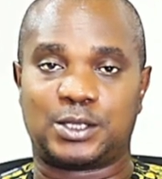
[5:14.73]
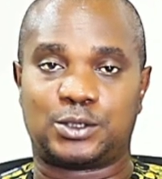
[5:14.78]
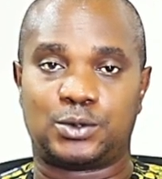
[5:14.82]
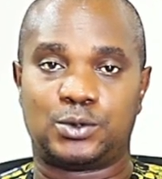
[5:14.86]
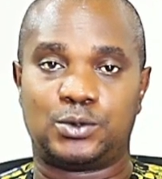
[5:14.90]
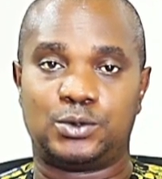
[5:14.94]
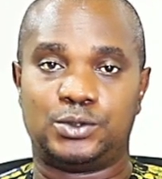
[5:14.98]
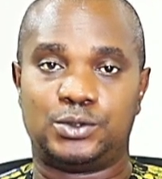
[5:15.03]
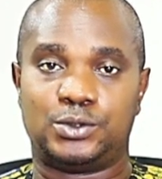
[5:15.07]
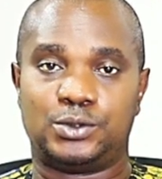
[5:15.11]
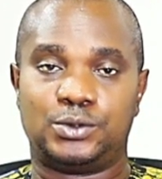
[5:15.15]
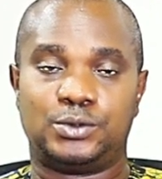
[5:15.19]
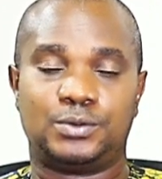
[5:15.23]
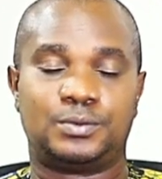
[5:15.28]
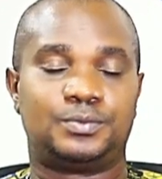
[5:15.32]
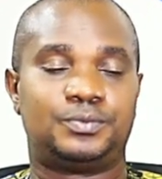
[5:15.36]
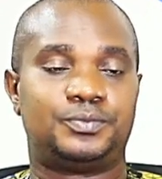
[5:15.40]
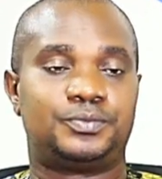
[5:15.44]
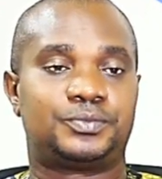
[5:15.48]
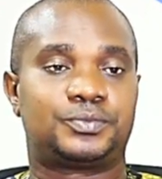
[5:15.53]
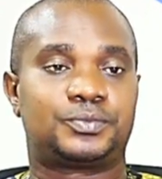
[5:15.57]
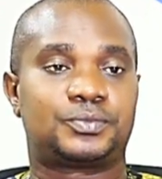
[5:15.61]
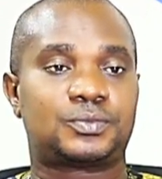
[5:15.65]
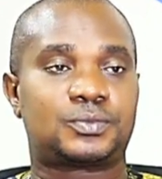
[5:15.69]
I told
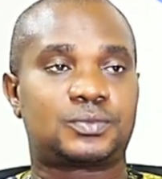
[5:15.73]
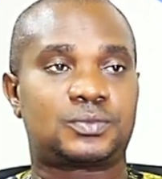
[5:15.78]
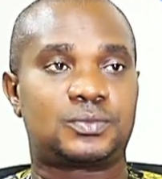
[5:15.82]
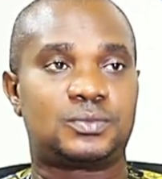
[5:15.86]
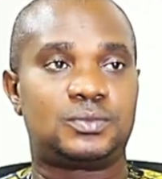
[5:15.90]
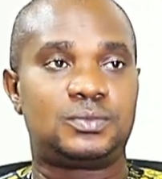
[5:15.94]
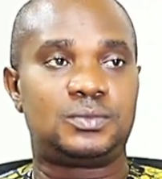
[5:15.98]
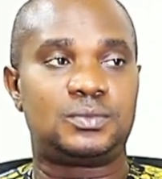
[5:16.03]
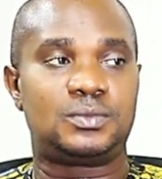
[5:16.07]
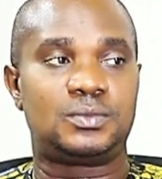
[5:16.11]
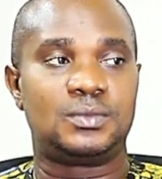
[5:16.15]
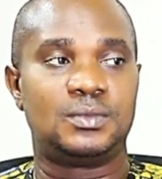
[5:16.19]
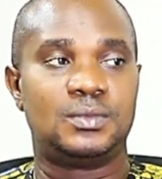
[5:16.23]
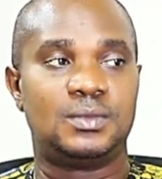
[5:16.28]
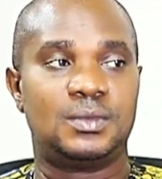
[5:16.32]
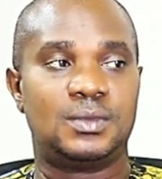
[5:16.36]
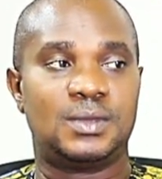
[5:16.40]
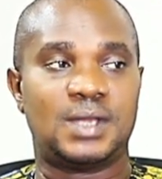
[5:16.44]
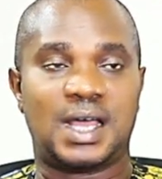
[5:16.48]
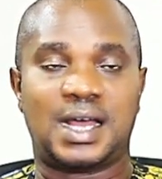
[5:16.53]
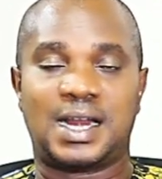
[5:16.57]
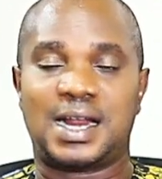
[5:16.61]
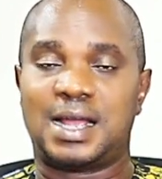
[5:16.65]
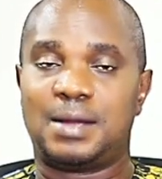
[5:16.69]
you
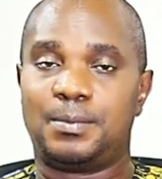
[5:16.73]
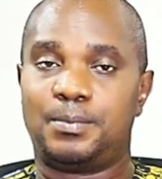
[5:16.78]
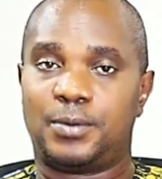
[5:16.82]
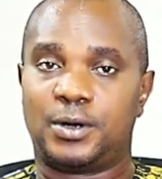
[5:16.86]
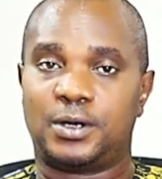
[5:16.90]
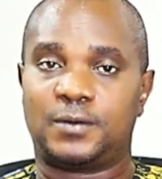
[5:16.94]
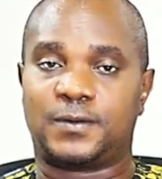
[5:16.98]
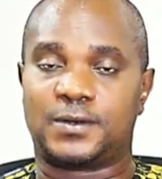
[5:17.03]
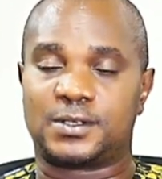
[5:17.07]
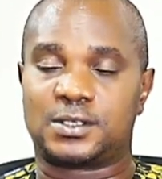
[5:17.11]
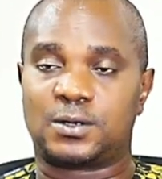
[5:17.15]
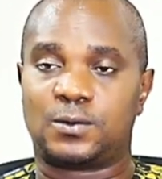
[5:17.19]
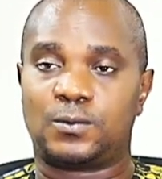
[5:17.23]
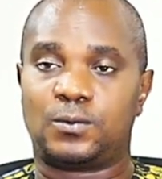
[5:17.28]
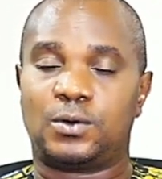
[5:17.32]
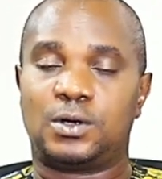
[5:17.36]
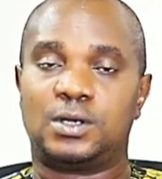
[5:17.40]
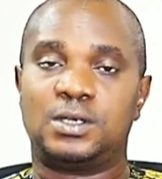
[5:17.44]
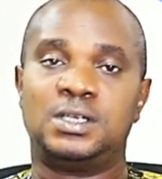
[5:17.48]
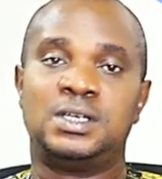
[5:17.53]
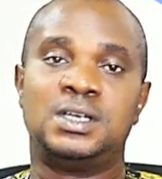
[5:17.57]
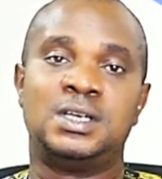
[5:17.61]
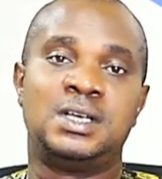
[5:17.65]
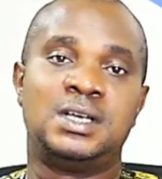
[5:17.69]
that I bought for
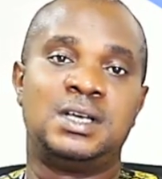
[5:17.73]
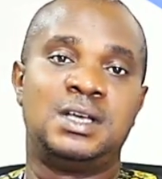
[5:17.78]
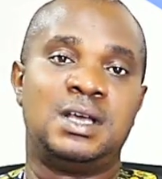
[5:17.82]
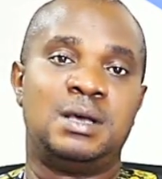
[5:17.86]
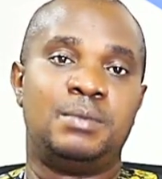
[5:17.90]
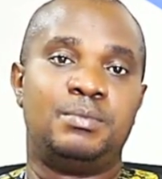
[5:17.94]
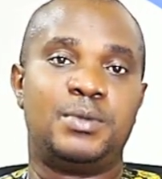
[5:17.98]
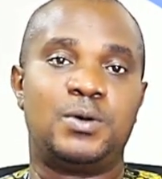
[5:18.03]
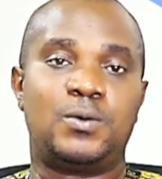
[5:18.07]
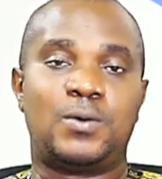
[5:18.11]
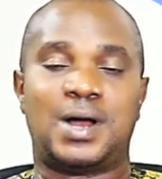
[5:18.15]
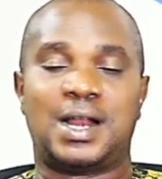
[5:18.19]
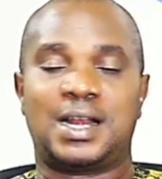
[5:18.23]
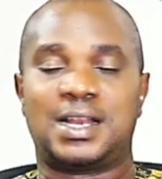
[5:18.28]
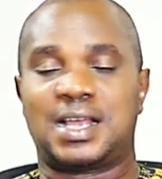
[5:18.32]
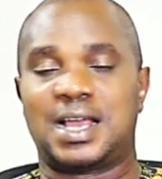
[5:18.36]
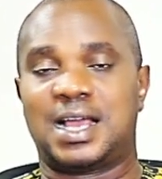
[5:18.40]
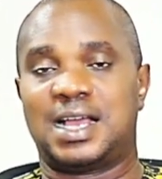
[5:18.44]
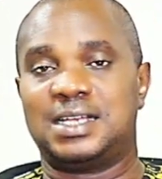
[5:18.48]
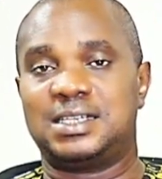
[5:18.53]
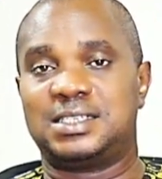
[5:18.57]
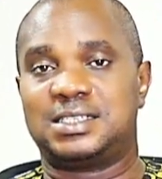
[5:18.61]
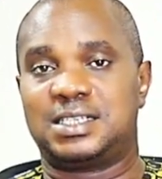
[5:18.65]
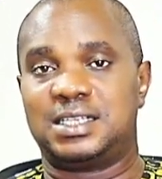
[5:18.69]
someone. Meanwhile,
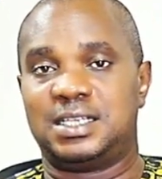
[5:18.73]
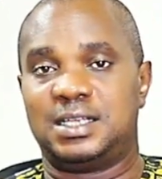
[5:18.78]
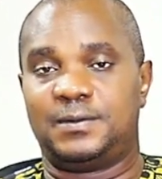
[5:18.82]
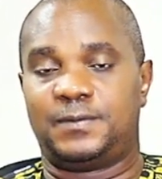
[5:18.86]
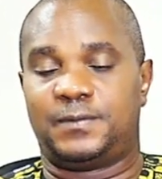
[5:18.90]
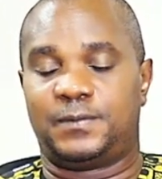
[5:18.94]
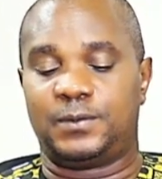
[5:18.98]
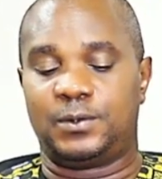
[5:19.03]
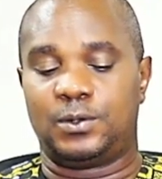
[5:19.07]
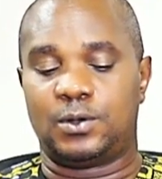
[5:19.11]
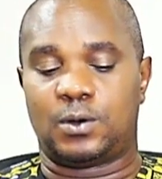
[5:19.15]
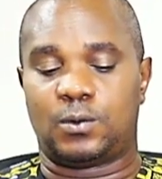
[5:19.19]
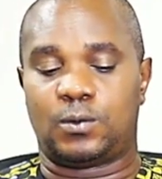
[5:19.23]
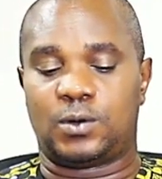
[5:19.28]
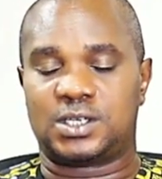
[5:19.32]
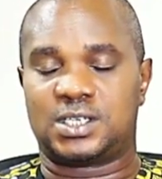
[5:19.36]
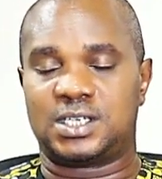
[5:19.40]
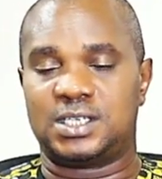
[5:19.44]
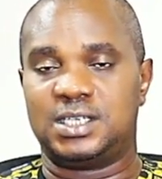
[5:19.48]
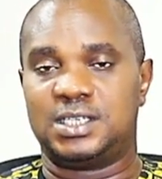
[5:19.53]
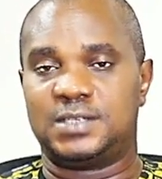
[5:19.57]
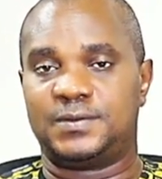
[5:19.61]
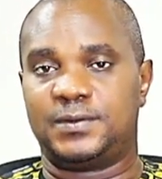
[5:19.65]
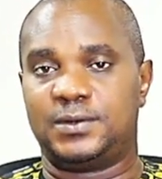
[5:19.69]
guys, if you're
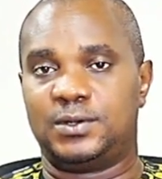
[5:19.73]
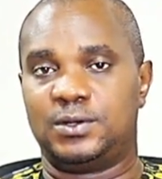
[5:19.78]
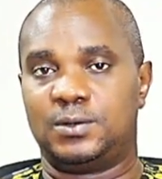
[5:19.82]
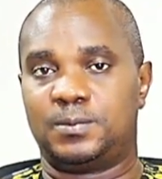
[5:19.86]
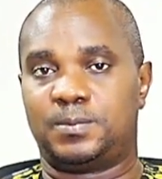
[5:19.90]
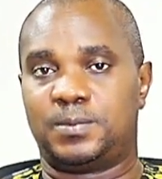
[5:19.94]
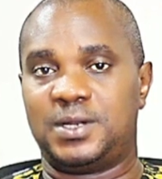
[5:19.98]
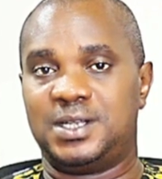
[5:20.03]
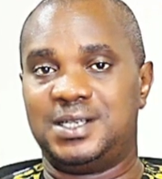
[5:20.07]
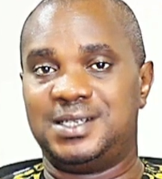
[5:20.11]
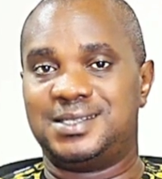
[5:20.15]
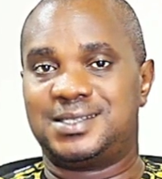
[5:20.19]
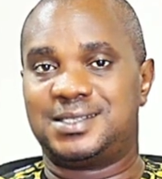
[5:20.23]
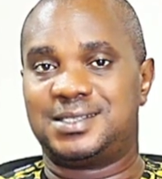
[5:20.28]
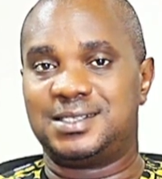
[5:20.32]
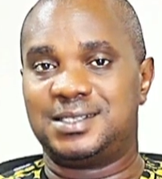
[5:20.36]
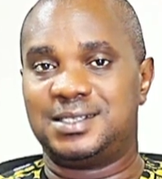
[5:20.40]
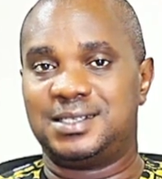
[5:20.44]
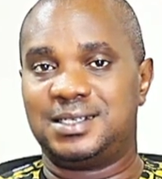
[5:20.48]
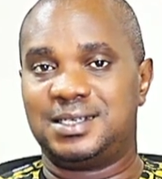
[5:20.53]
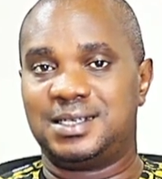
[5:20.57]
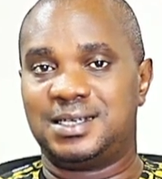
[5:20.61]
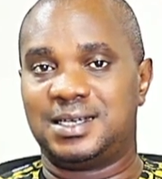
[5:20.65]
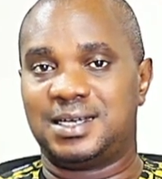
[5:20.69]
watching this video, please,
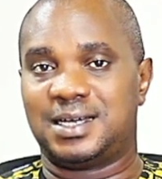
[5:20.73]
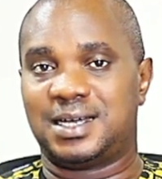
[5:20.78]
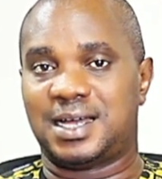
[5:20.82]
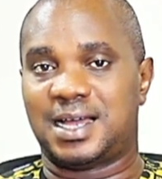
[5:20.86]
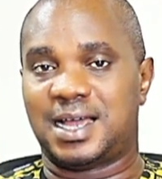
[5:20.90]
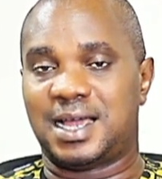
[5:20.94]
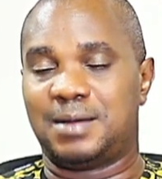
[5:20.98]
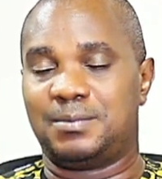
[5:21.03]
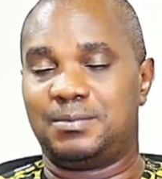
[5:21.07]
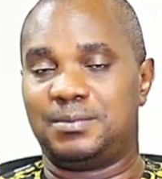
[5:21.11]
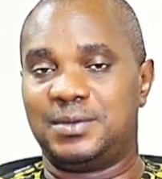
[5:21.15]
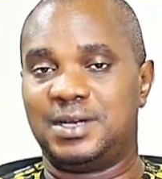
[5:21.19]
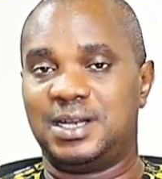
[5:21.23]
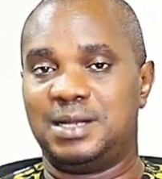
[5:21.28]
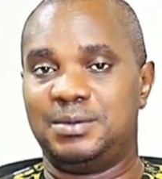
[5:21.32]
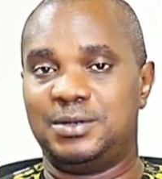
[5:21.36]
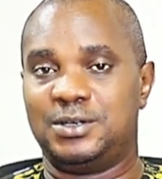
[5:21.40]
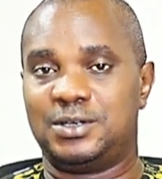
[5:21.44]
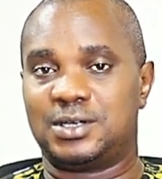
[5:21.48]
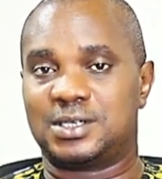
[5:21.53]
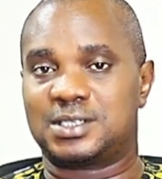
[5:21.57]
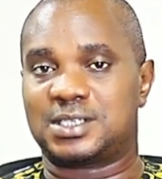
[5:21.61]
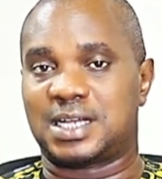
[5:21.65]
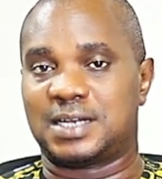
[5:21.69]
let
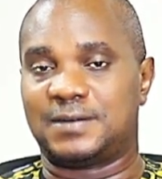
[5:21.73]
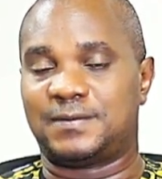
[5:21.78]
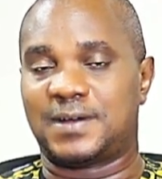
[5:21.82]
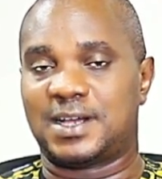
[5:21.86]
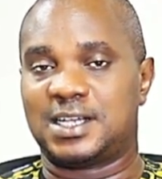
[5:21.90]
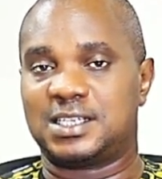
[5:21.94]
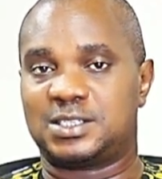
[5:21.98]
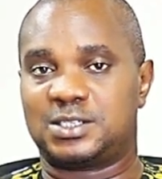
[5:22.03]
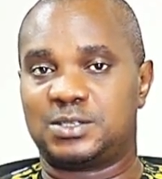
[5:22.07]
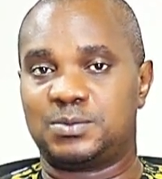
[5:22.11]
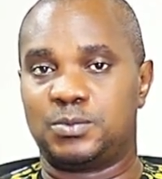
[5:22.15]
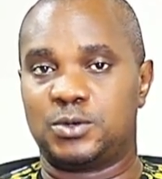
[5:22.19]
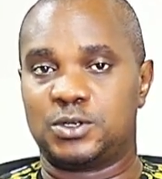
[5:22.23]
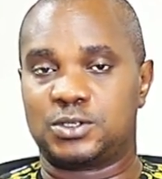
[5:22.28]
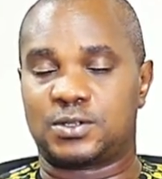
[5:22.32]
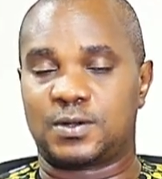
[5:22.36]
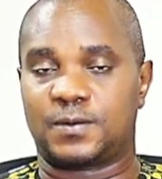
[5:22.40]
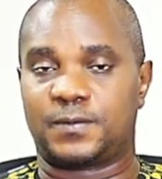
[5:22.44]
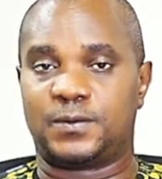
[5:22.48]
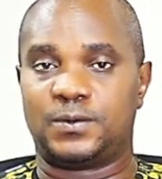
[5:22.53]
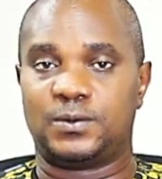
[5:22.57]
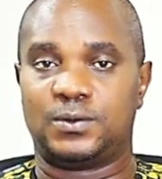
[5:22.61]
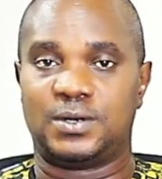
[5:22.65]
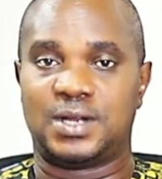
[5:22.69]
me just advise most
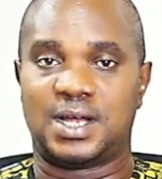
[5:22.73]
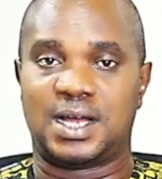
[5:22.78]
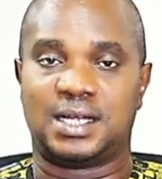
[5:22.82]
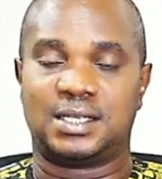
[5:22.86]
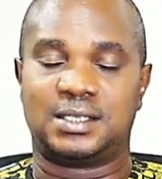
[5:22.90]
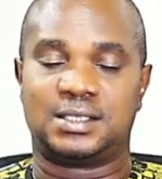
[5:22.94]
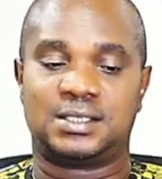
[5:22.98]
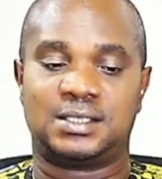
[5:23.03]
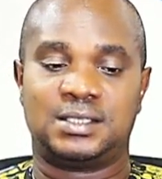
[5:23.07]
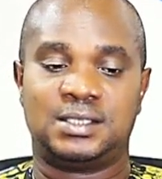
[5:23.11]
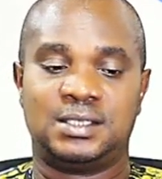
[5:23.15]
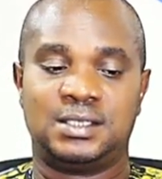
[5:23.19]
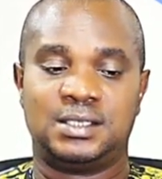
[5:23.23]
of you that